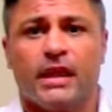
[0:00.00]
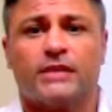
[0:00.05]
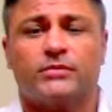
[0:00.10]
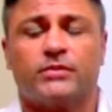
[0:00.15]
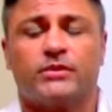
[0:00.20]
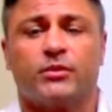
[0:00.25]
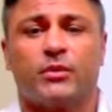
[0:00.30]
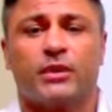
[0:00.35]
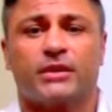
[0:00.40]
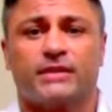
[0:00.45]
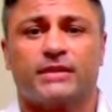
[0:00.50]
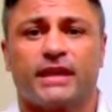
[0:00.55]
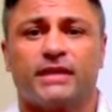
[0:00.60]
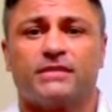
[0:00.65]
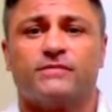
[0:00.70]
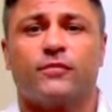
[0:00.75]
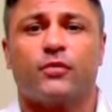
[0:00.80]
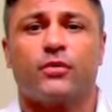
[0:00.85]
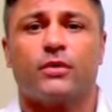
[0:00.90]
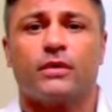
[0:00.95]
is we
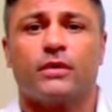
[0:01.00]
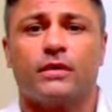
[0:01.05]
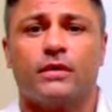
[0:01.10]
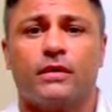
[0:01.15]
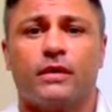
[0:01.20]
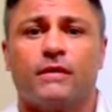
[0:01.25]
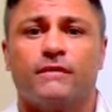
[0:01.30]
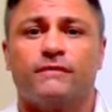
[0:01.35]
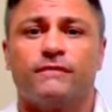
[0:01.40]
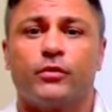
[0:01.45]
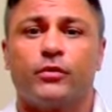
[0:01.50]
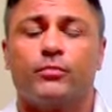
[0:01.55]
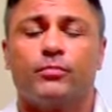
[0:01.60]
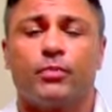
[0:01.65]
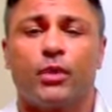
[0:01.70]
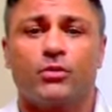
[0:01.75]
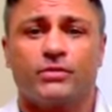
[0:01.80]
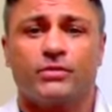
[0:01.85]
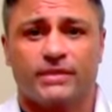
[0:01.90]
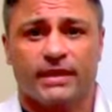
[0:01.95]
test for
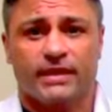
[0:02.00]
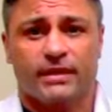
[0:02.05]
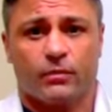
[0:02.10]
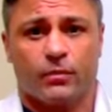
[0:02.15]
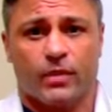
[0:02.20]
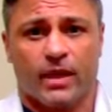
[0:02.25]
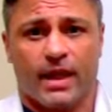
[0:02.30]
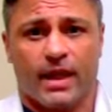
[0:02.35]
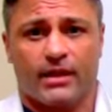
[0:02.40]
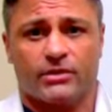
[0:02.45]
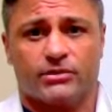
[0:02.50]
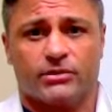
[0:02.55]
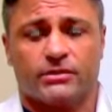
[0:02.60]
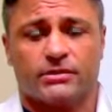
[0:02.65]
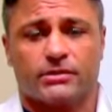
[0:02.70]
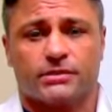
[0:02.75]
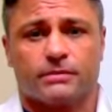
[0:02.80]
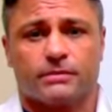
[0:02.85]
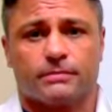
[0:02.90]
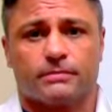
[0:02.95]
food-protein
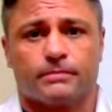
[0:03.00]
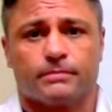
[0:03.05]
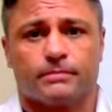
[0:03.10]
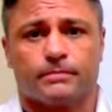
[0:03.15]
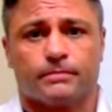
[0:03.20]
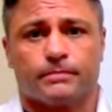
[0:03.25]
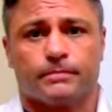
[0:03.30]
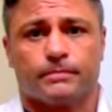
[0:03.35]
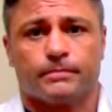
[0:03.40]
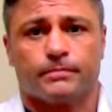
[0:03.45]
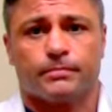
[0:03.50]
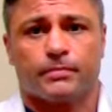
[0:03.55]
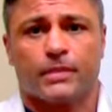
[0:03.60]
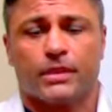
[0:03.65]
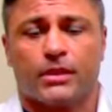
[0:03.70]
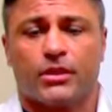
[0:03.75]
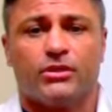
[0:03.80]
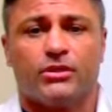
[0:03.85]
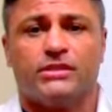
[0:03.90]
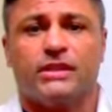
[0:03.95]
reactions.
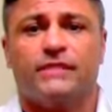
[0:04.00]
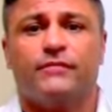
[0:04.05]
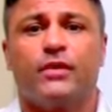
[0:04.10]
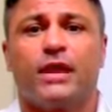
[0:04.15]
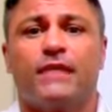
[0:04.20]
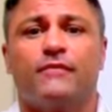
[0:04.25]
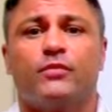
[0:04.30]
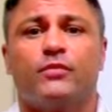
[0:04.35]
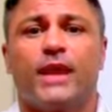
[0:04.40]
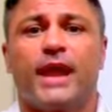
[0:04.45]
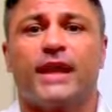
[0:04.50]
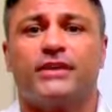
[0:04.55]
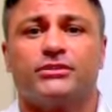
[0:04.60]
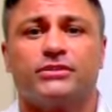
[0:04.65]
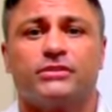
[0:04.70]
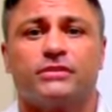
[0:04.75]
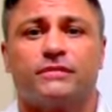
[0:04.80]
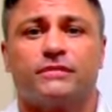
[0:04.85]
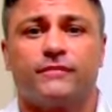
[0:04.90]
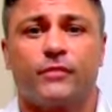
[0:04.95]
You see, if you're having
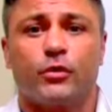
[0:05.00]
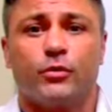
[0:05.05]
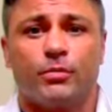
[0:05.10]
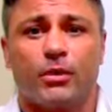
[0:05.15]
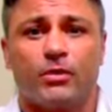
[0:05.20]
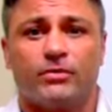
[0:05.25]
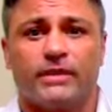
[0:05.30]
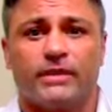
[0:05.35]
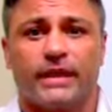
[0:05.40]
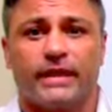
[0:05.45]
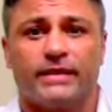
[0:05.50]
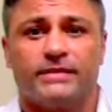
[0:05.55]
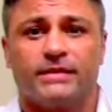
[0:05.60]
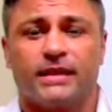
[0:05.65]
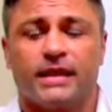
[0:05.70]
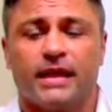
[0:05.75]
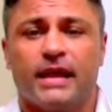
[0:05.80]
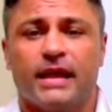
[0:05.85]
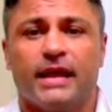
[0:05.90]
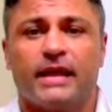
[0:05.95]
reactions to food proteins,
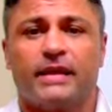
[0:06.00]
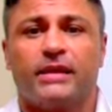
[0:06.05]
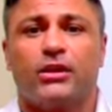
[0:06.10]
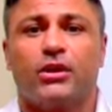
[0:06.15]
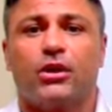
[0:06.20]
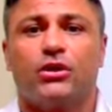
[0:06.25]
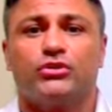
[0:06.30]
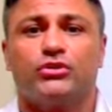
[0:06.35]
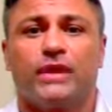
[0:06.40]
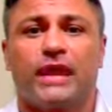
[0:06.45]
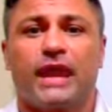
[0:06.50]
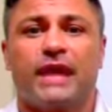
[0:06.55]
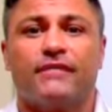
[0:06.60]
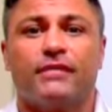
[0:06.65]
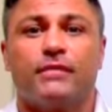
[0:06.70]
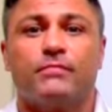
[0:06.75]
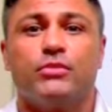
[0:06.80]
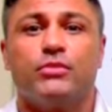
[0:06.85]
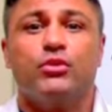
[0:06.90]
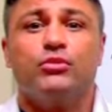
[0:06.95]
it could cause you to have
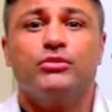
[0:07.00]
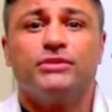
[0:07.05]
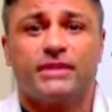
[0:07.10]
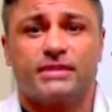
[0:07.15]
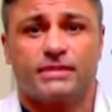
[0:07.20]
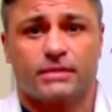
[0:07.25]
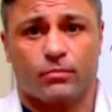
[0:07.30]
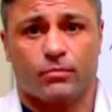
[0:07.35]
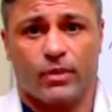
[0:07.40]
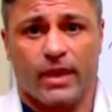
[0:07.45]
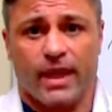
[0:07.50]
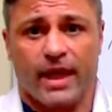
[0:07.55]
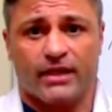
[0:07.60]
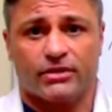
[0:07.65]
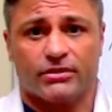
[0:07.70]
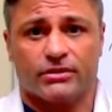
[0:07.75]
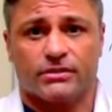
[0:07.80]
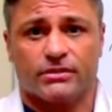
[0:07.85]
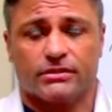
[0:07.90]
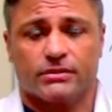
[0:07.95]
immune system
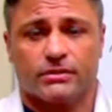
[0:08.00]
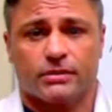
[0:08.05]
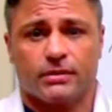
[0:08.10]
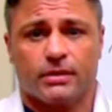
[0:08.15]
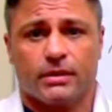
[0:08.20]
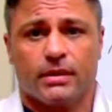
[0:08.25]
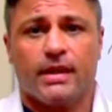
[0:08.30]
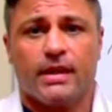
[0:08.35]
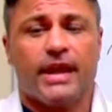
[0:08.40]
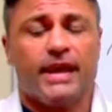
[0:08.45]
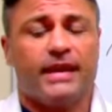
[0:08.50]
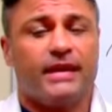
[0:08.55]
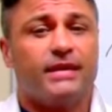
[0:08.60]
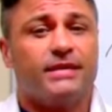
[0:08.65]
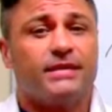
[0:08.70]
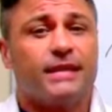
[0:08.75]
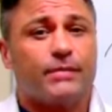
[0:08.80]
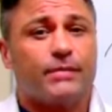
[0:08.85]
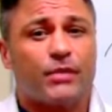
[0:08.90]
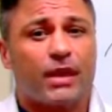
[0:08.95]
reactions. And
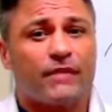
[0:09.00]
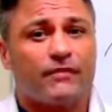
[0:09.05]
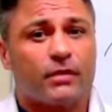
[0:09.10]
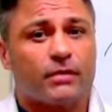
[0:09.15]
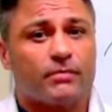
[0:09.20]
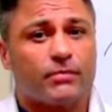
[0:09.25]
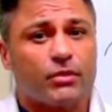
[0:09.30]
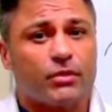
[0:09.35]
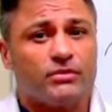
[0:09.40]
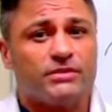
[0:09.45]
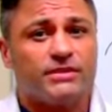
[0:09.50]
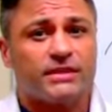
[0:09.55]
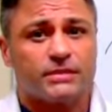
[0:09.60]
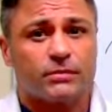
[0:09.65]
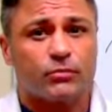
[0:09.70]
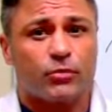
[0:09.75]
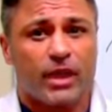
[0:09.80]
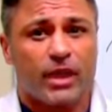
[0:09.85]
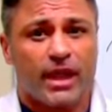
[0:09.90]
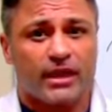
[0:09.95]
anytime you have an immune
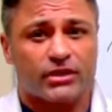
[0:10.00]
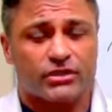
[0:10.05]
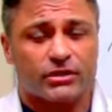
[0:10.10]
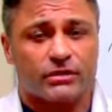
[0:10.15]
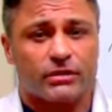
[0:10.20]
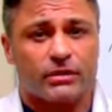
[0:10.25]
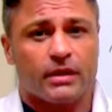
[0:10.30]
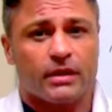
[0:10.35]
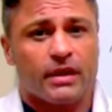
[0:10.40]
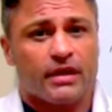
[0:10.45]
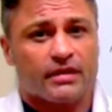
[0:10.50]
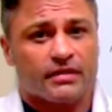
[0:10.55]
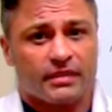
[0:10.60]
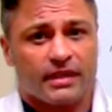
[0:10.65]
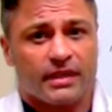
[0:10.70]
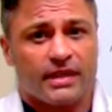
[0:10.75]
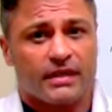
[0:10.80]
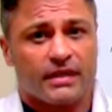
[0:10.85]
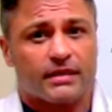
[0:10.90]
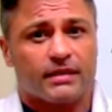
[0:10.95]
system reaction,
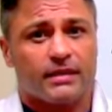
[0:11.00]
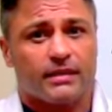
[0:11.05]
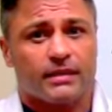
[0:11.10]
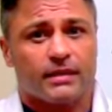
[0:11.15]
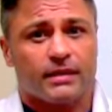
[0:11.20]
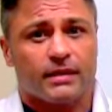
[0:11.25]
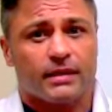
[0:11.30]
think